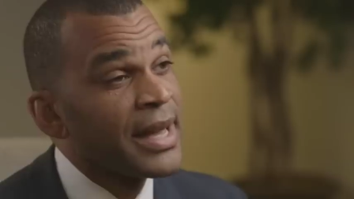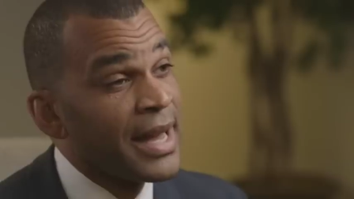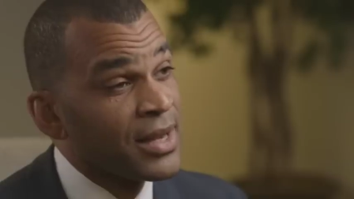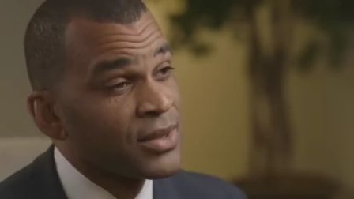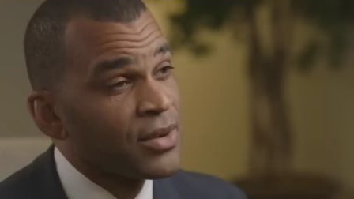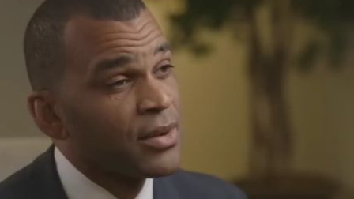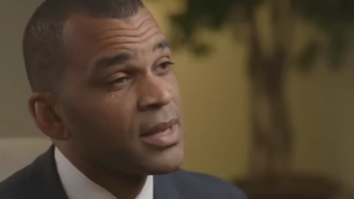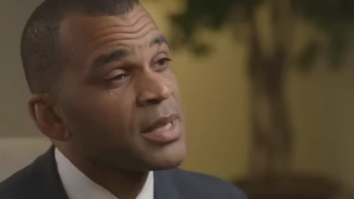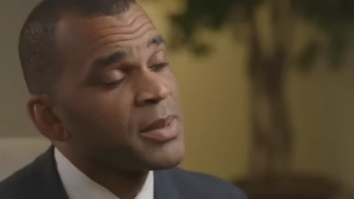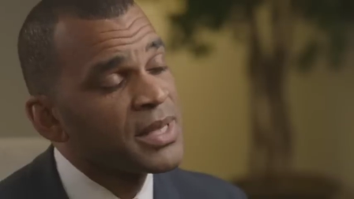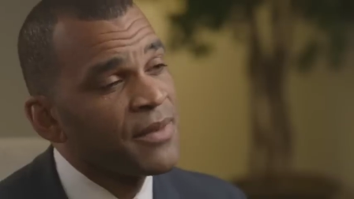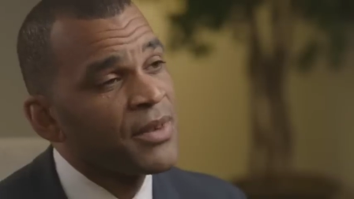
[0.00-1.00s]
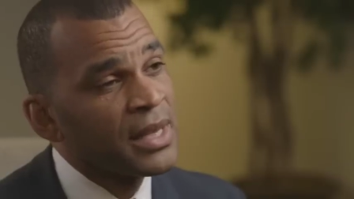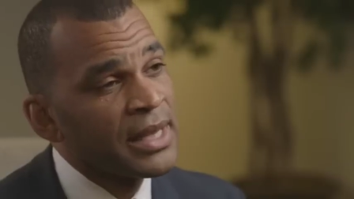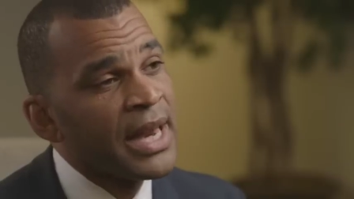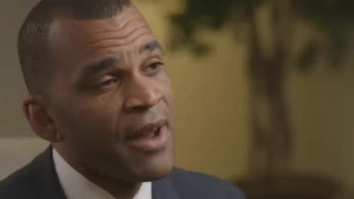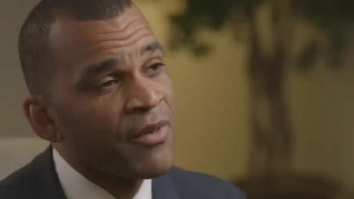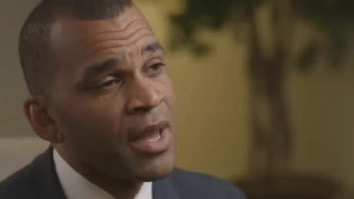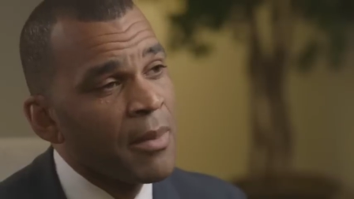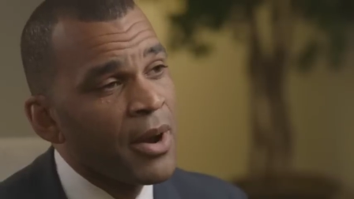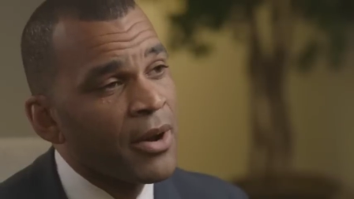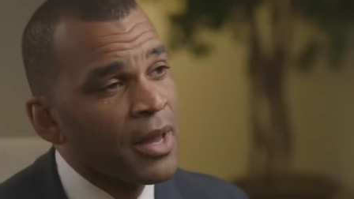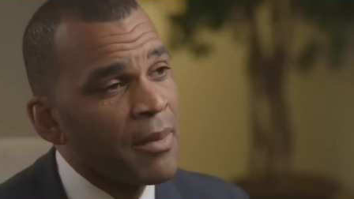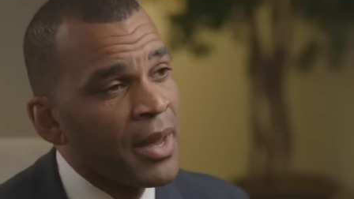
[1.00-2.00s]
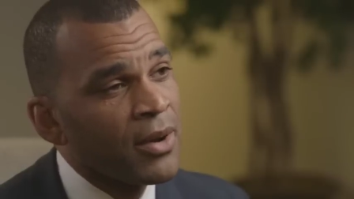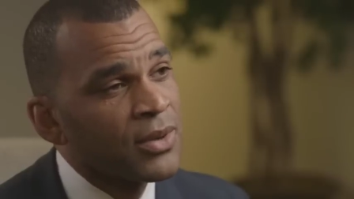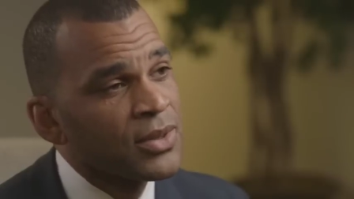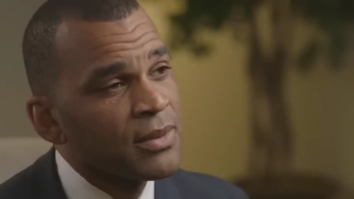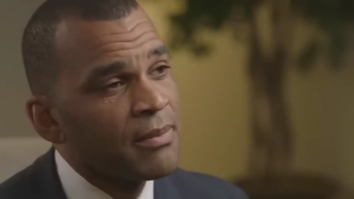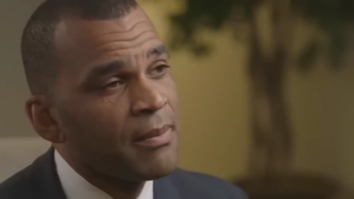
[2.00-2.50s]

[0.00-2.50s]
cancer, specifically in African American males.